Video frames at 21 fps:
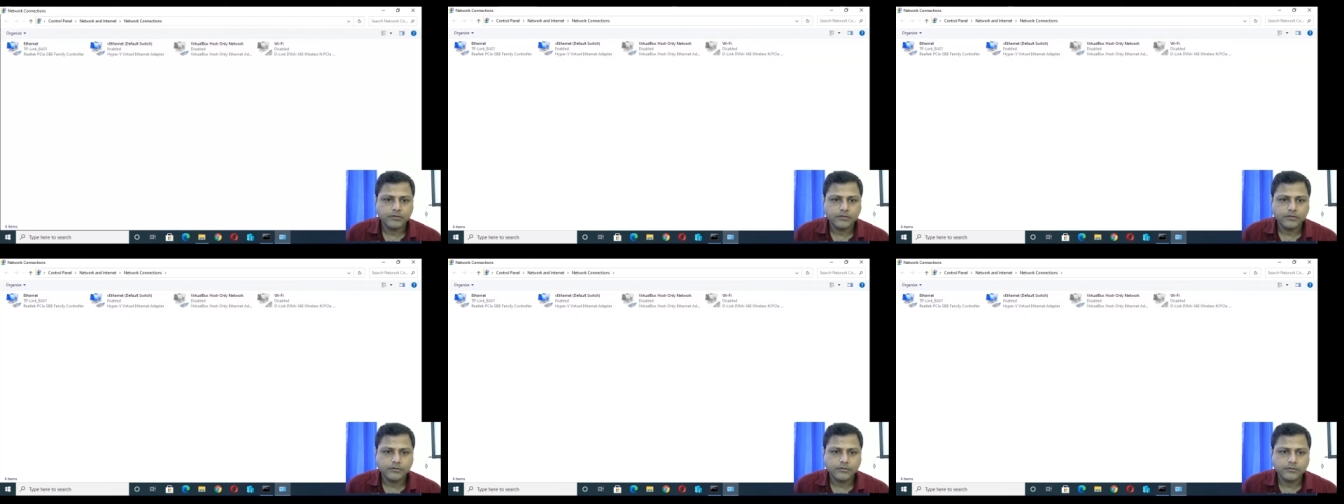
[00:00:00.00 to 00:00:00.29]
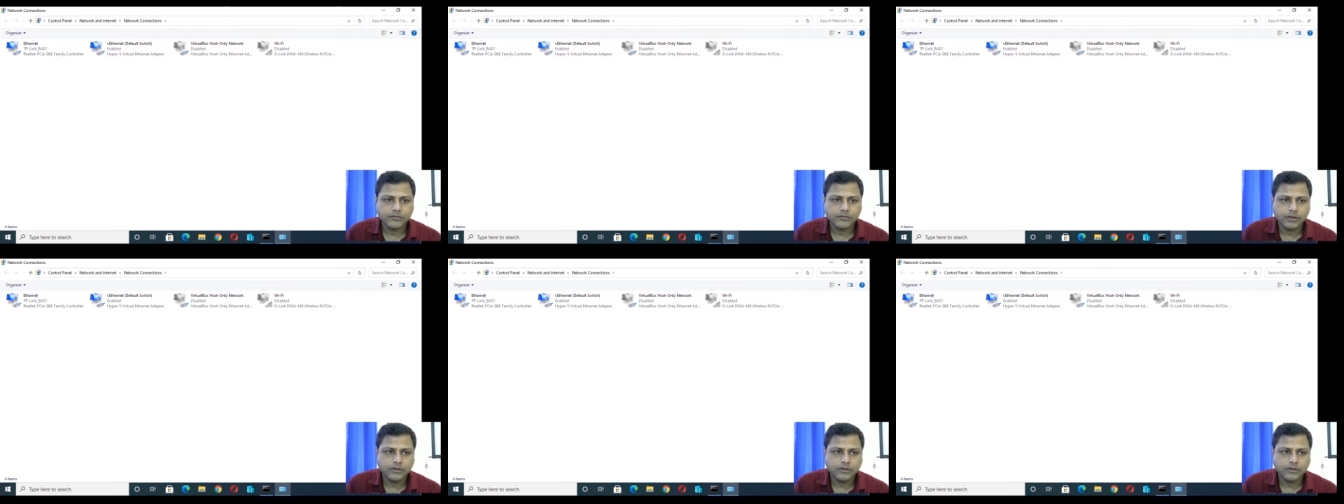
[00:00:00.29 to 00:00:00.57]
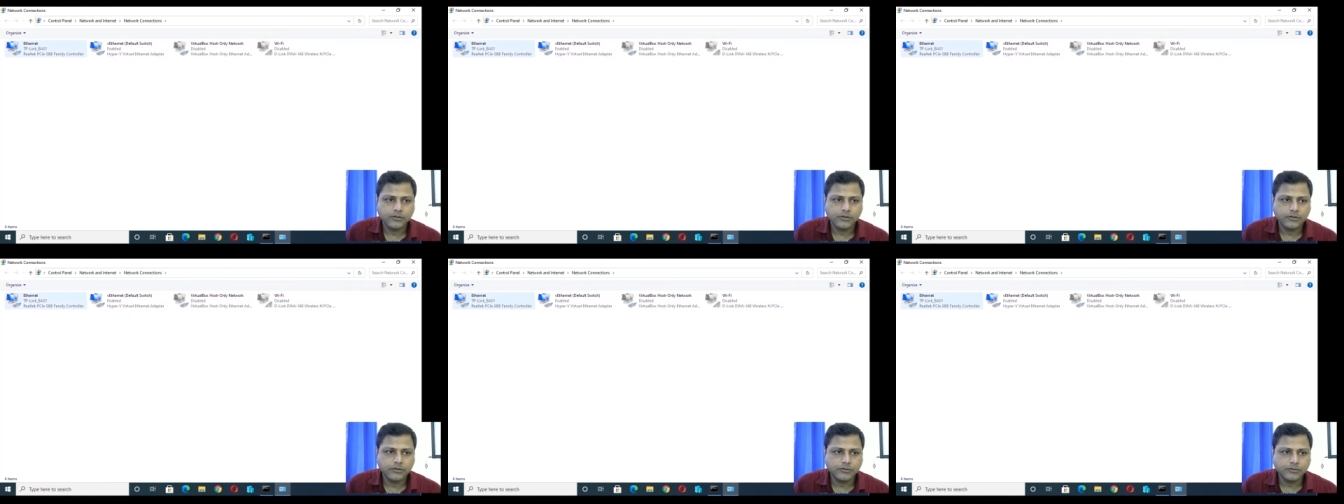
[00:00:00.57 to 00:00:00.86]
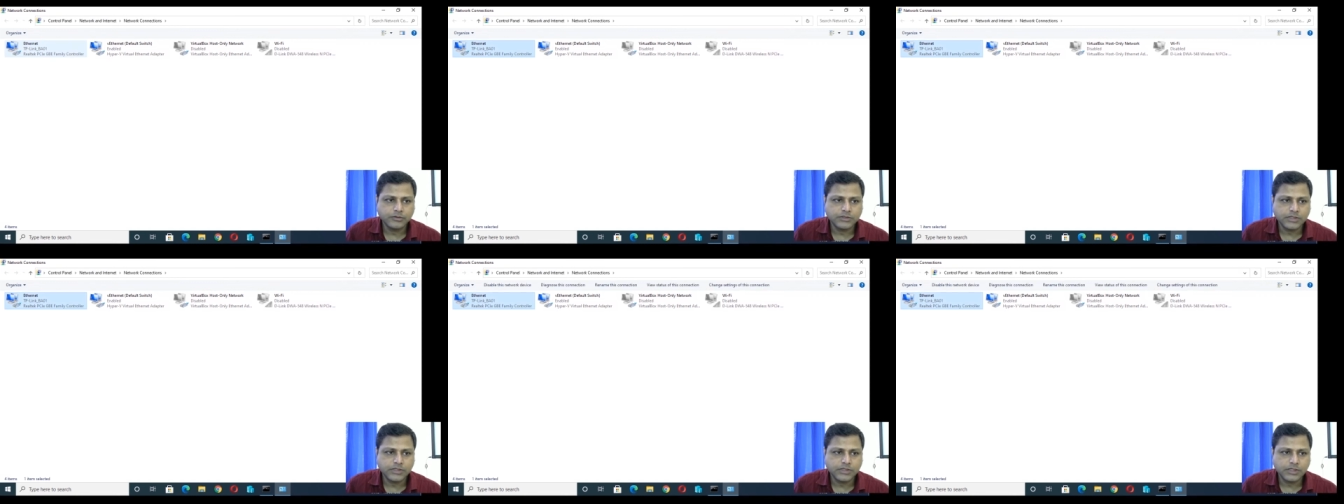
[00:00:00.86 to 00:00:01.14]
We'll go
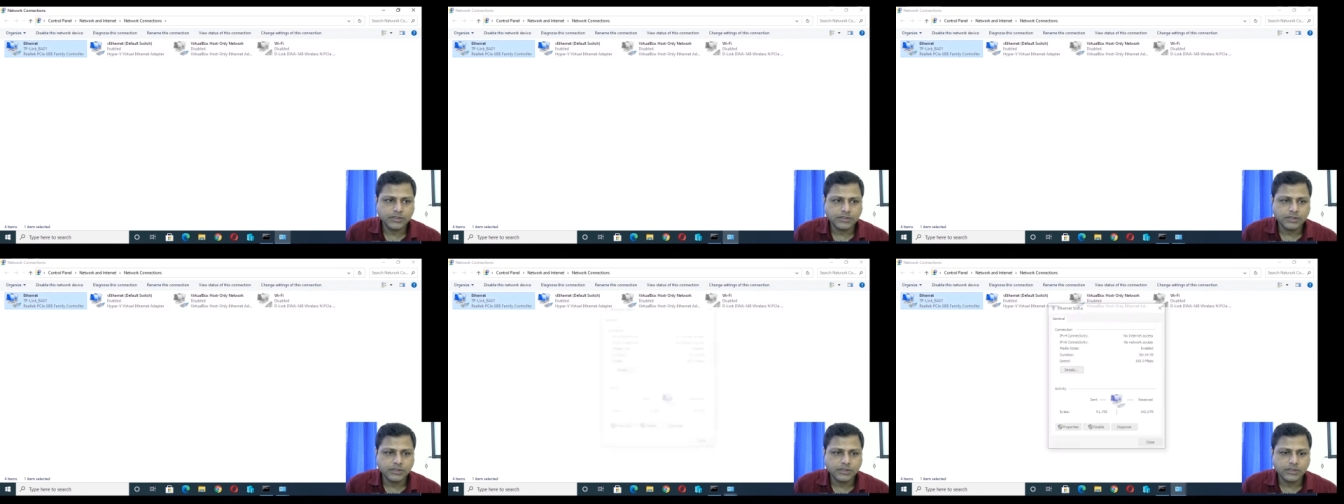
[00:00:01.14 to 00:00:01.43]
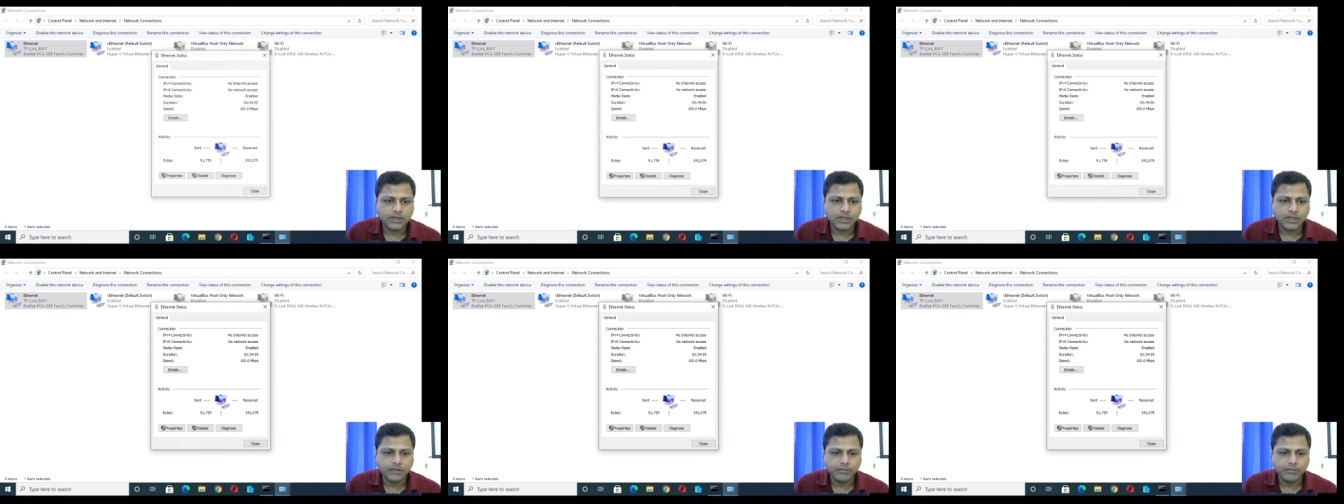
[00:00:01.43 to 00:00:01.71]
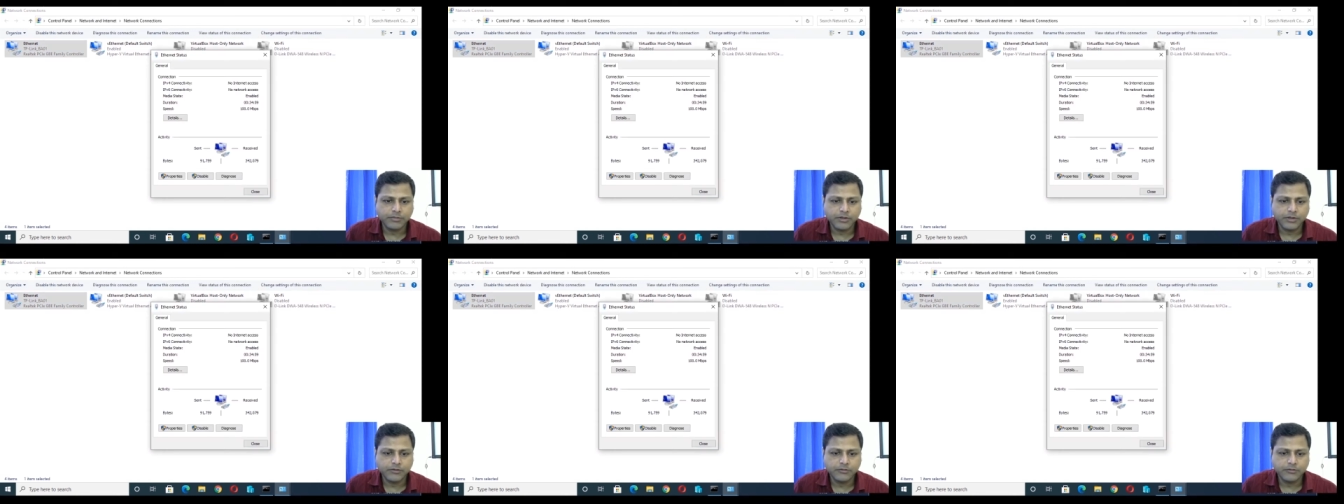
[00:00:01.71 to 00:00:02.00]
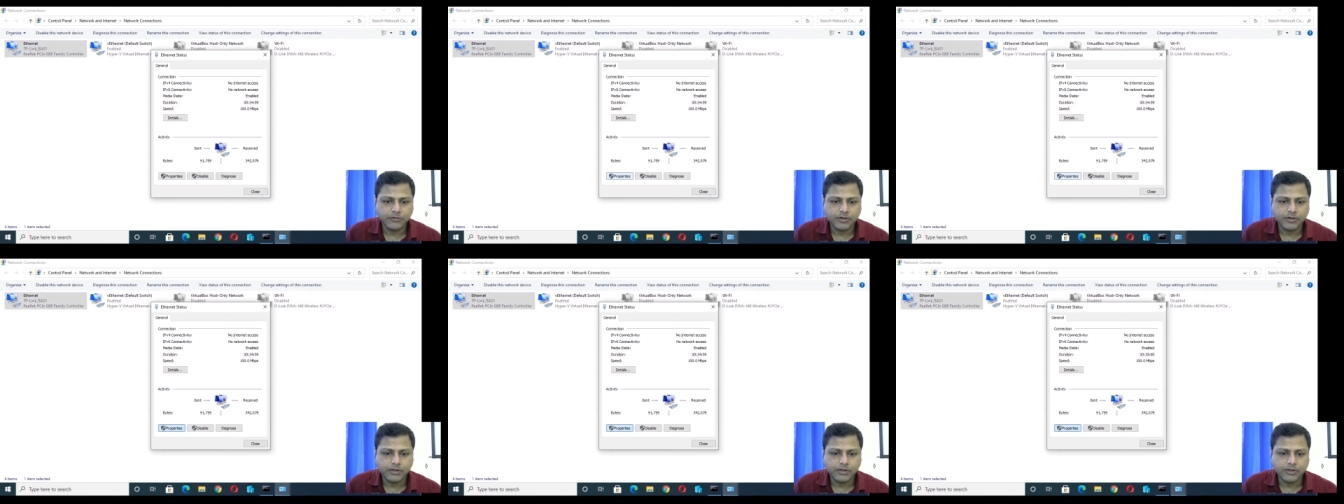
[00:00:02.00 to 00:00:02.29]
to change the IP
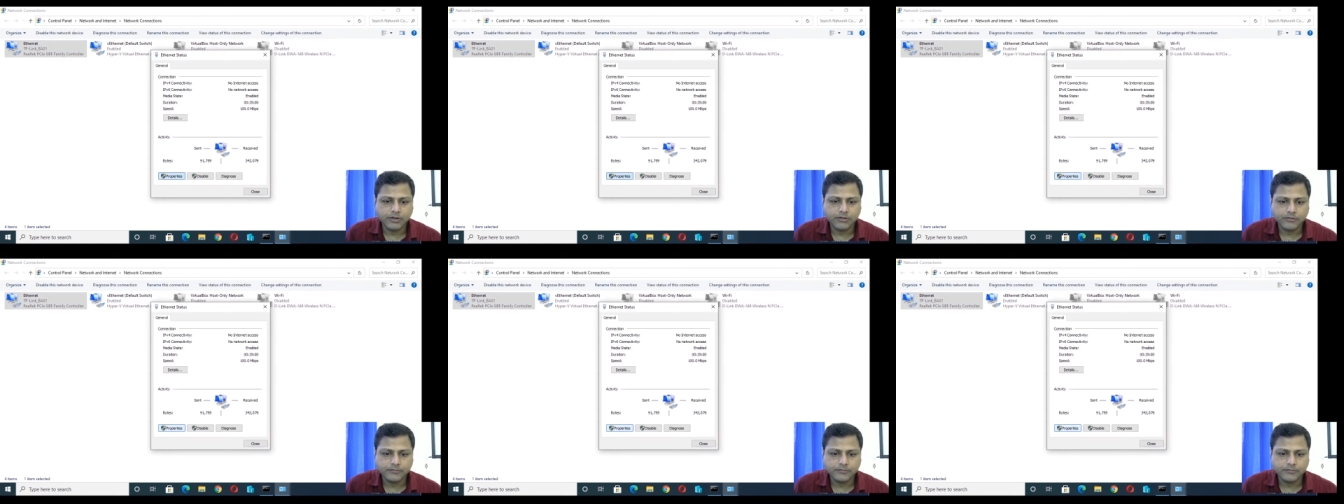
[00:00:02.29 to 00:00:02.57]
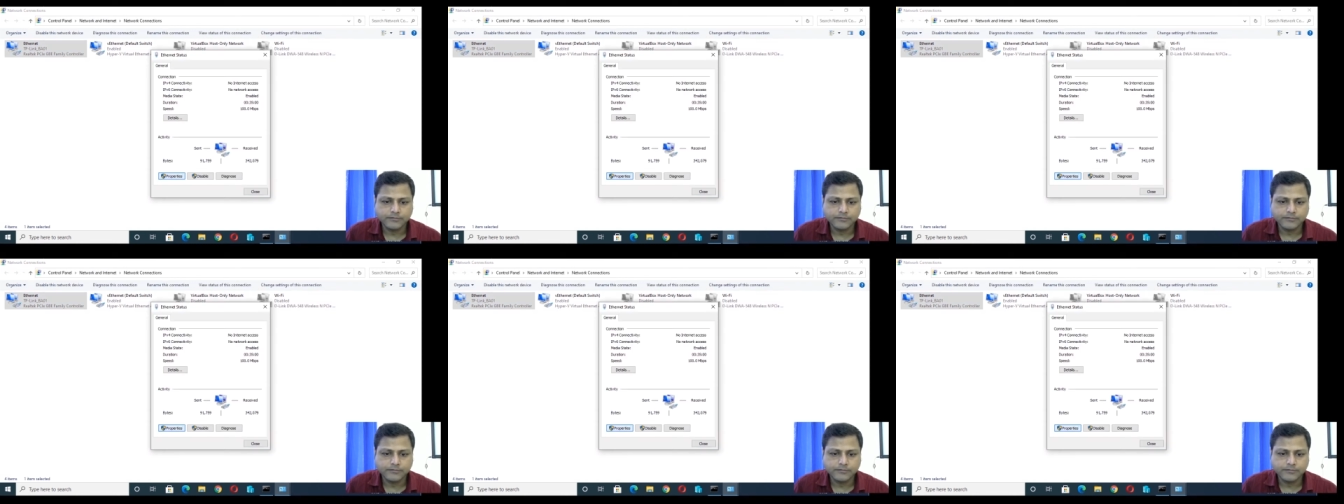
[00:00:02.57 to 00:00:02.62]
over here.